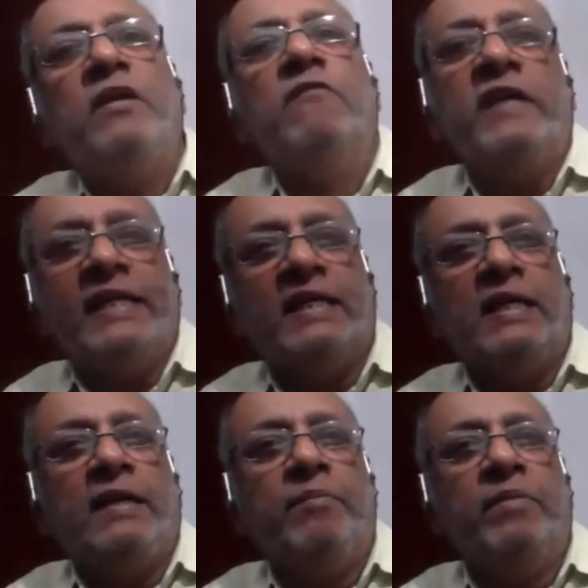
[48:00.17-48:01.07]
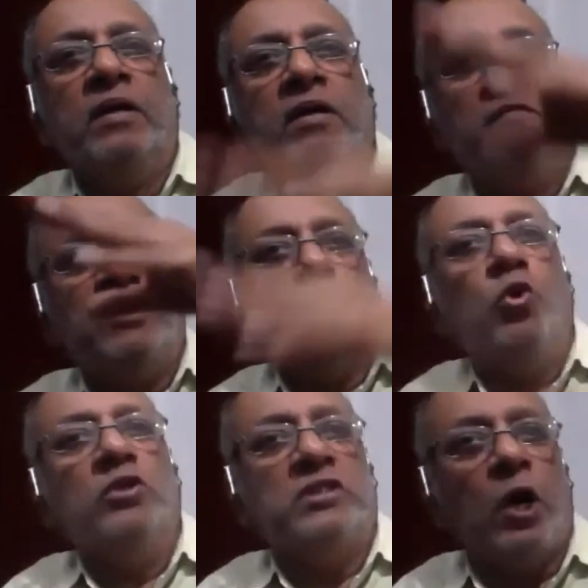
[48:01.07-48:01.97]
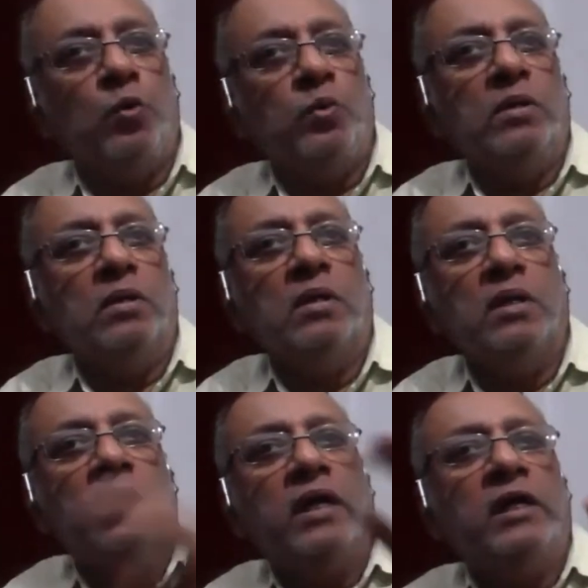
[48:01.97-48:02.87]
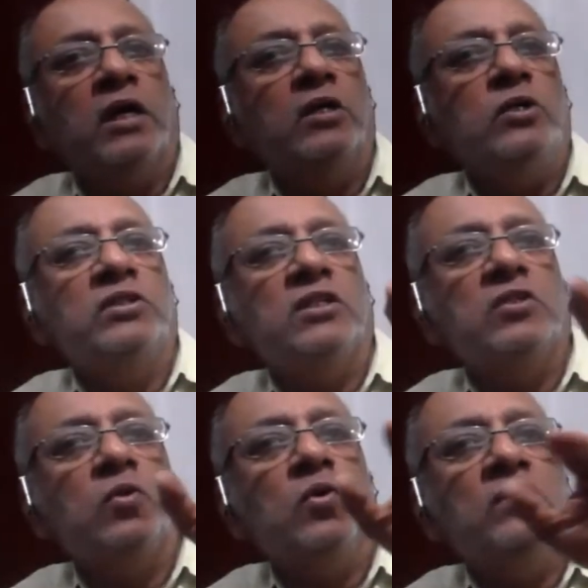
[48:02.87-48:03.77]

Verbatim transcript: limb and a vertical limb, which goes down. Here you just